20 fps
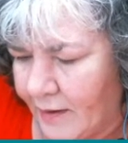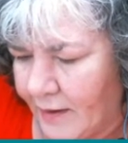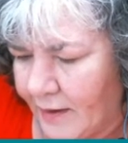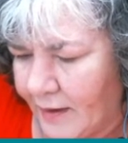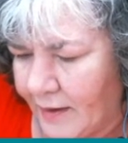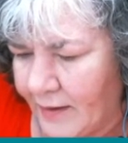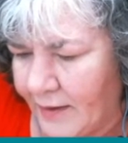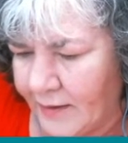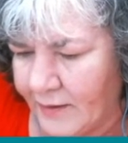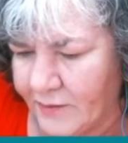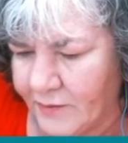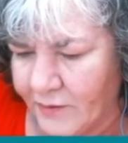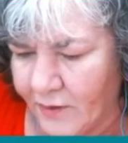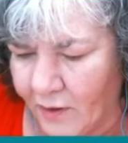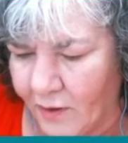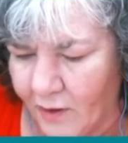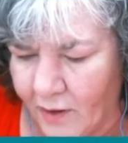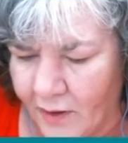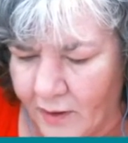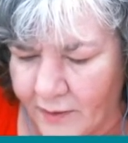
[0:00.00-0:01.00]
it is
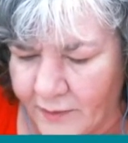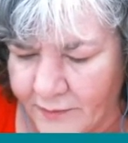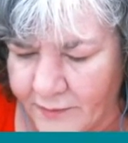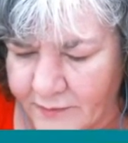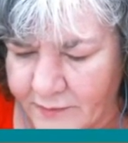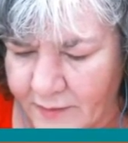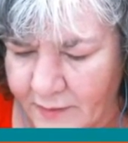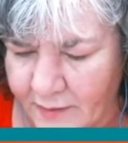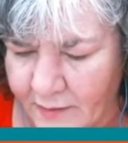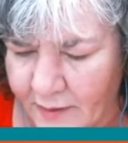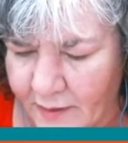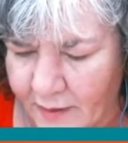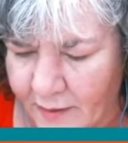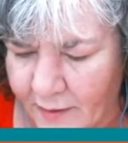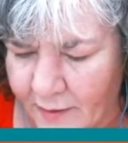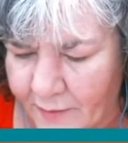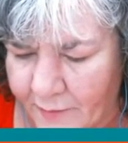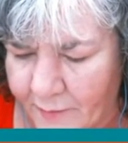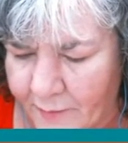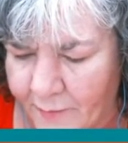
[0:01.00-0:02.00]
called
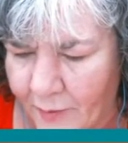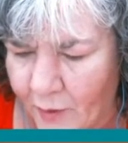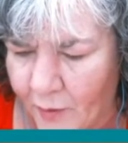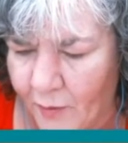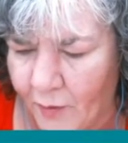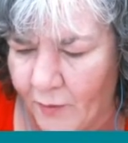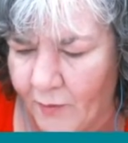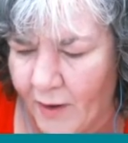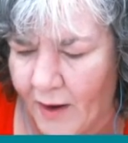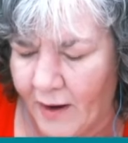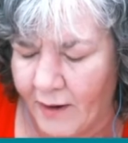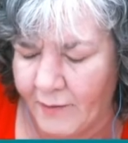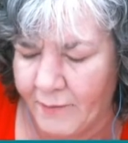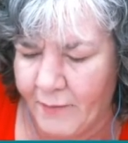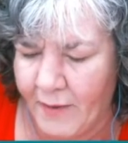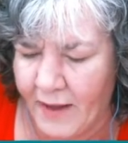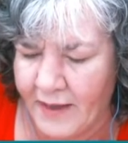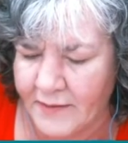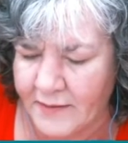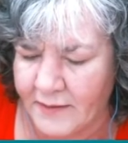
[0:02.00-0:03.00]
Boho Heart
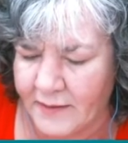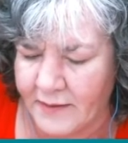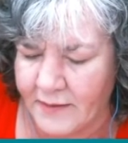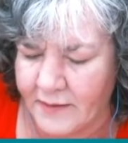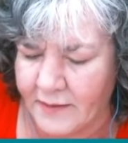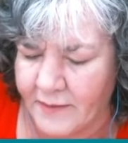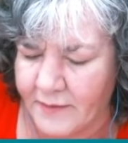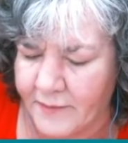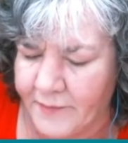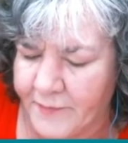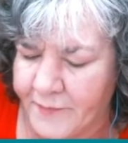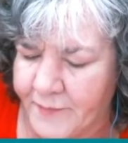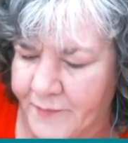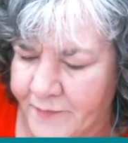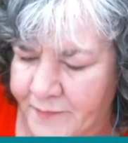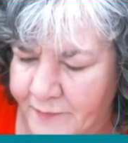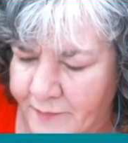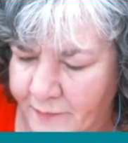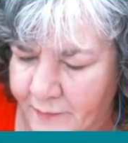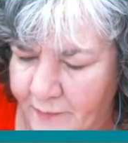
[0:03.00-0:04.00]
Pendant
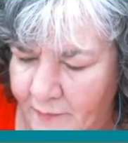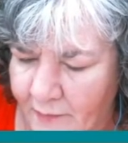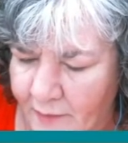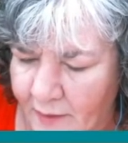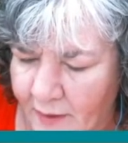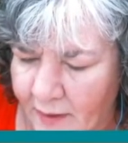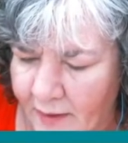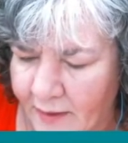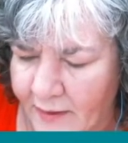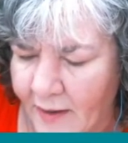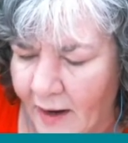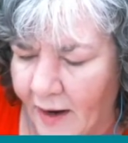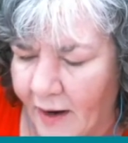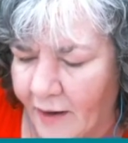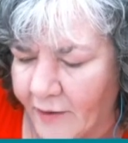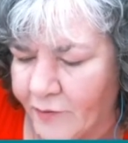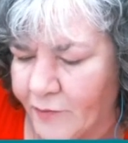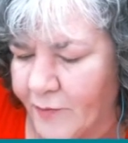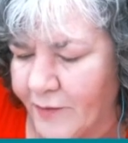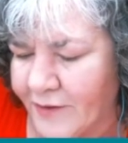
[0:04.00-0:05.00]
and
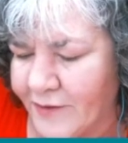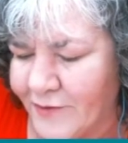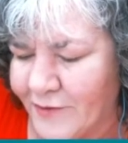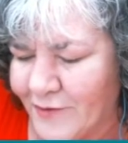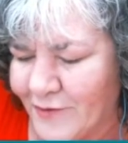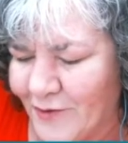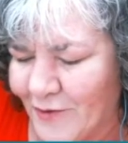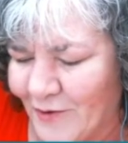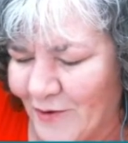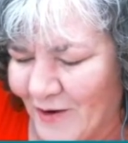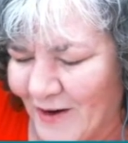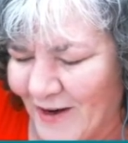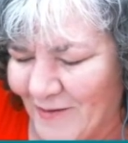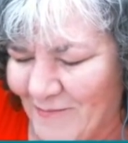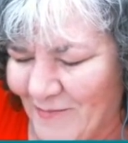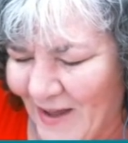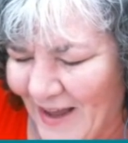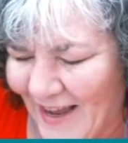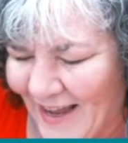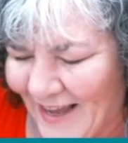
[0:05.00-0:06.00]
Hardware Store
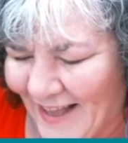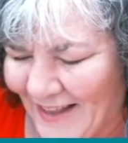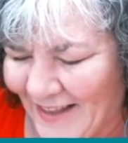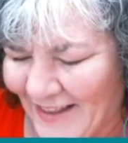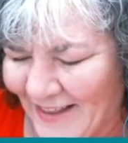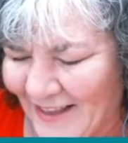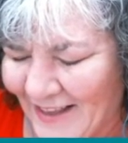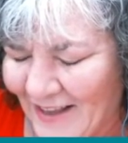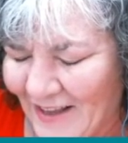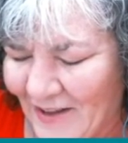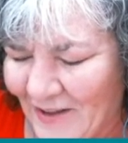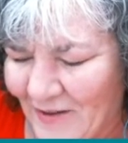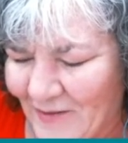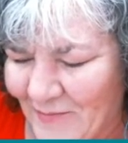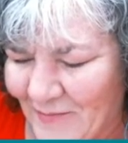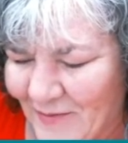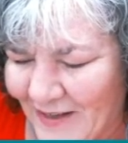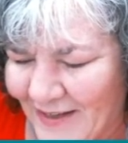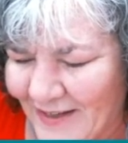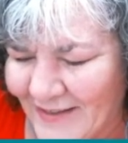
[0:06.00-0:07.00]
Bail,
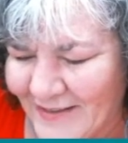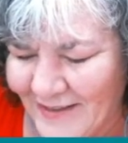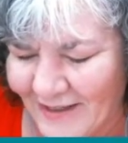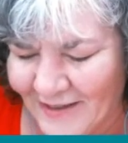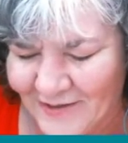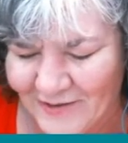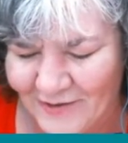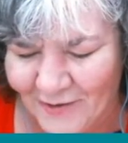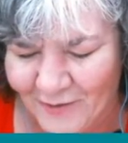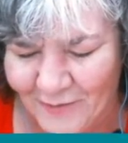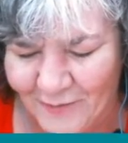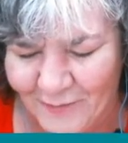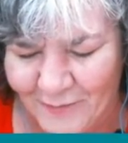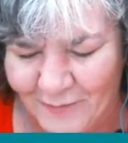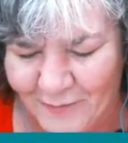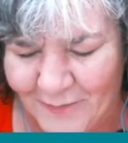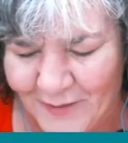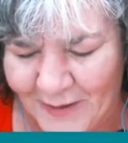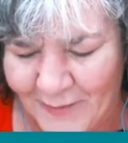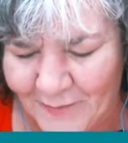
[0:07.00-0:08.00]
because I showed
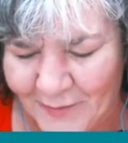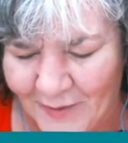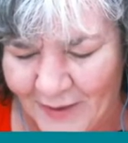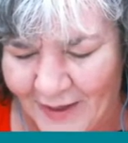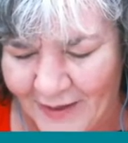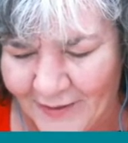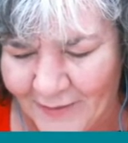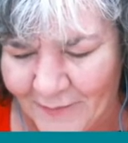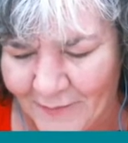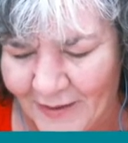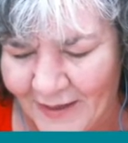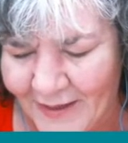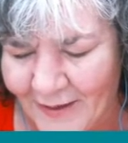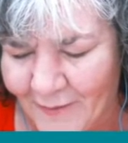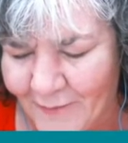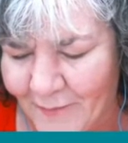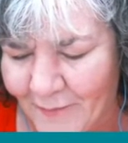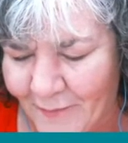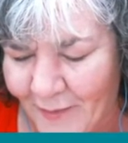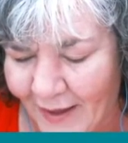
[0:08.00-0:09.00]
people how to make
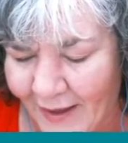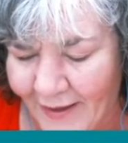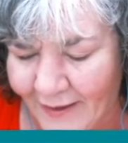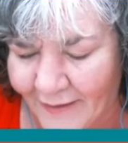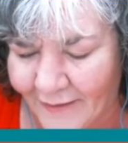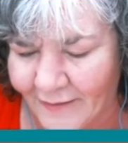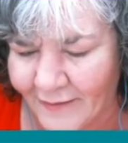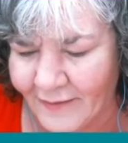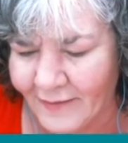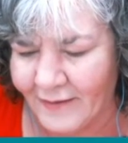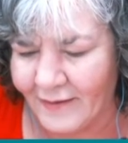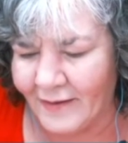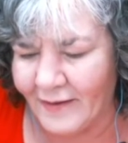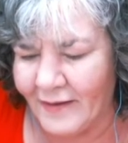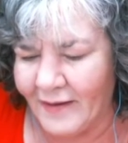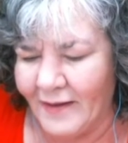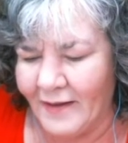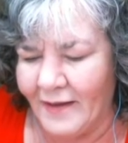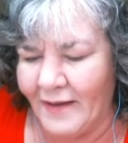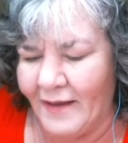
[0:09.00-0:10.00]
a bail
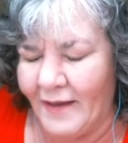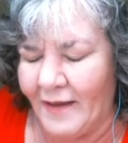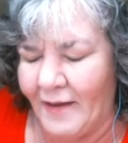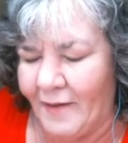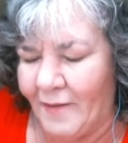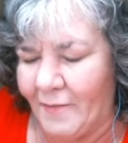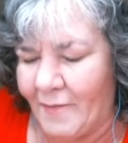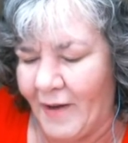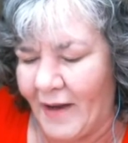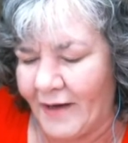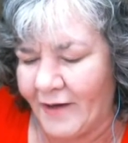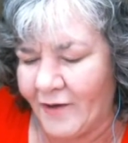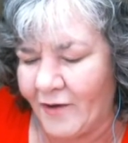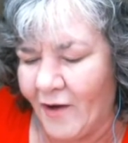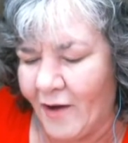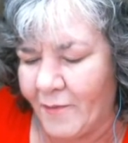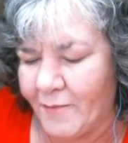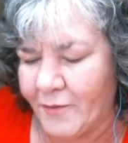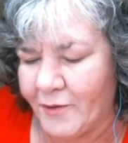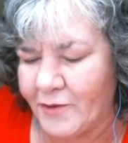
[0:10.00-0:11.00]
out of
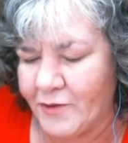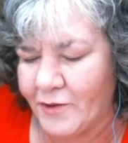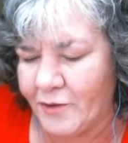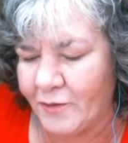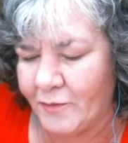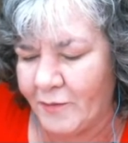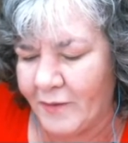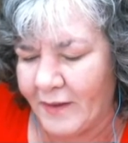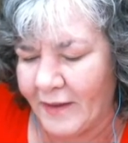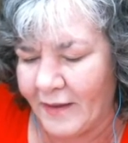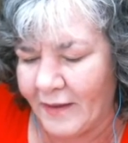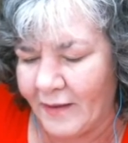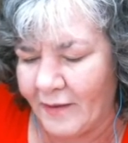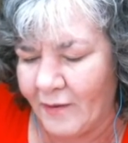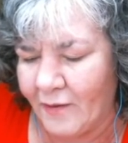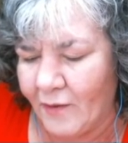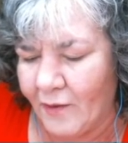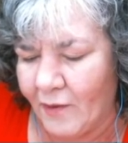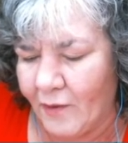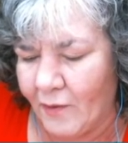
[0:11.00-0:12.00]
copper tubing
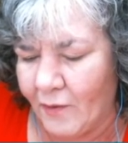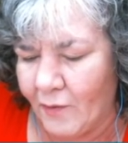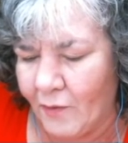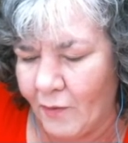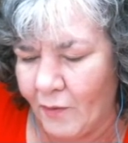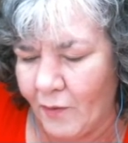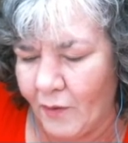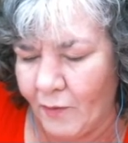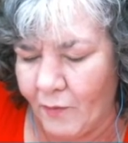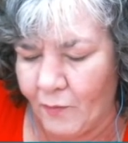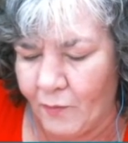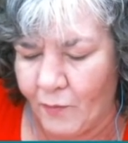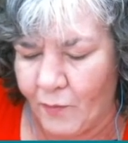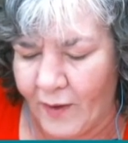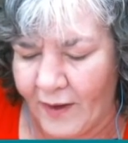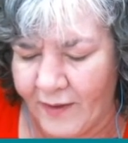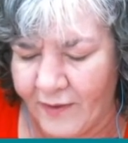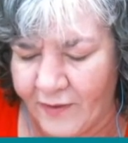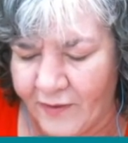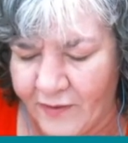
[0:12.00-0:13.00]

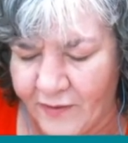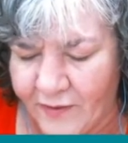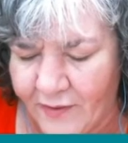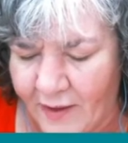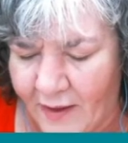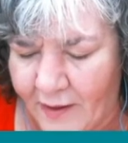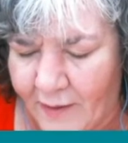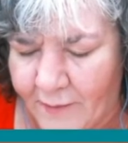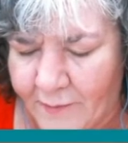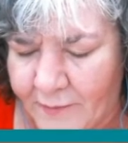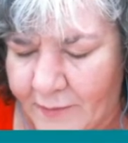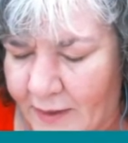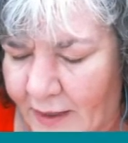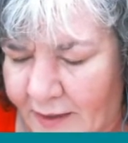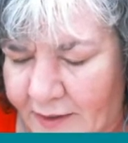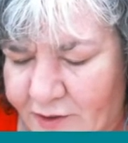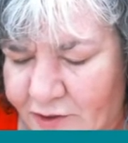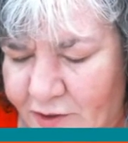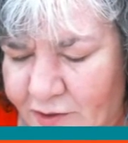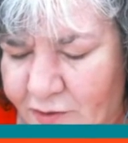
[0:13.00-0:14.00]
with
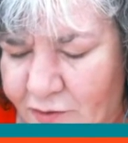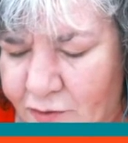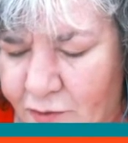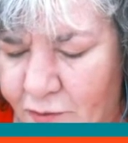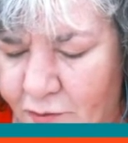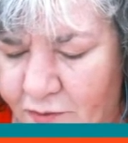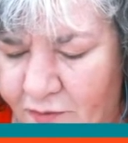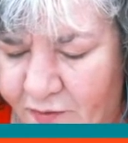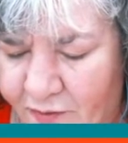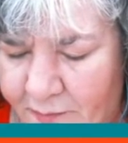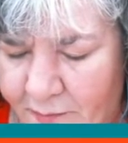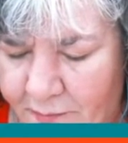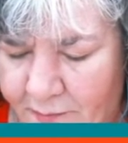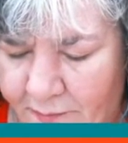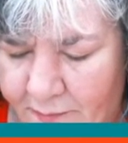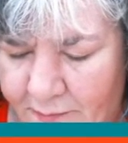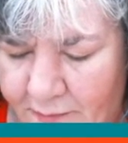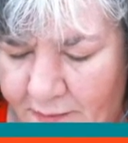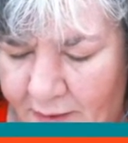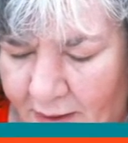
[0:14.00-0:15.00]
just tools
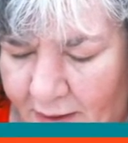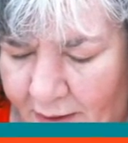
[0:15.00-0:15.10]
from the